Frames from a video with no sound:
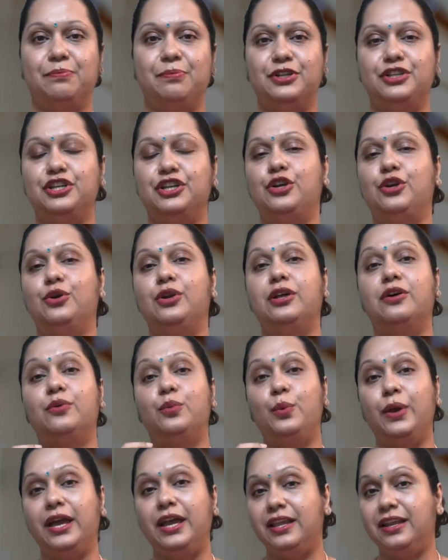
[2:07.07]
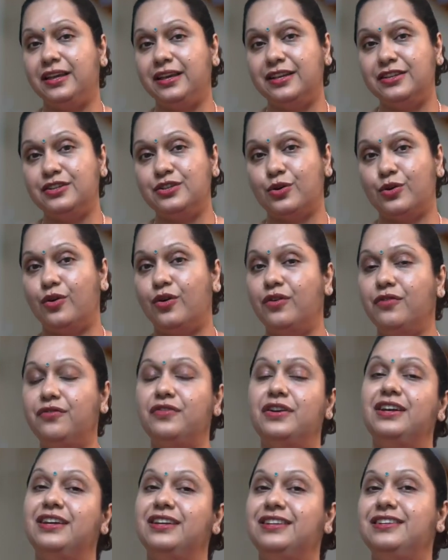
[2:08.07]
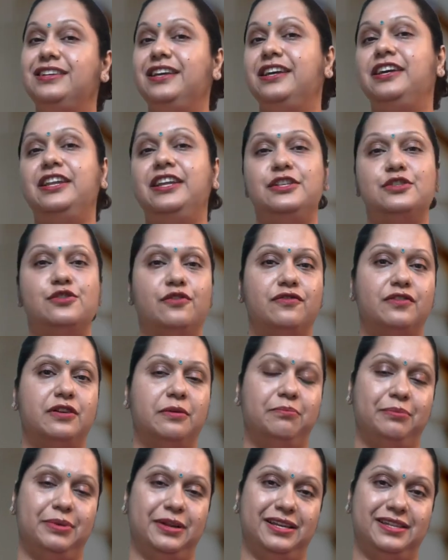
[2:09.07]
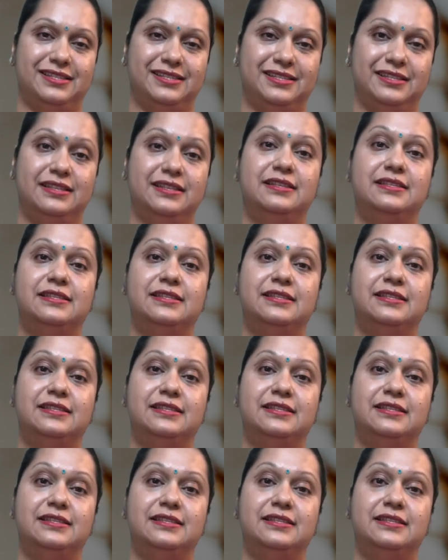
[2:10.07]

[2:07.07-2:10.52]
particular variant of degrees of comparison.